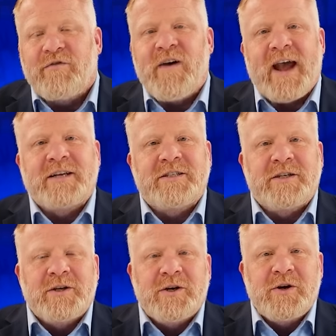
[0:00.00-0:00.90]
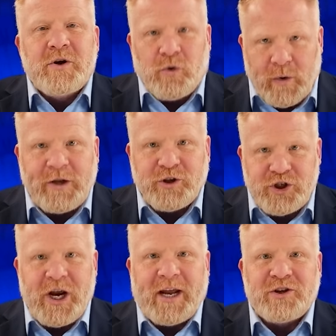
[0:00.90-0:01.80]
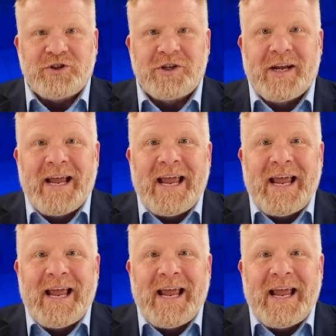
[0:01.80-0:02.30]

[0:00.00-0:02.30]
affect real change.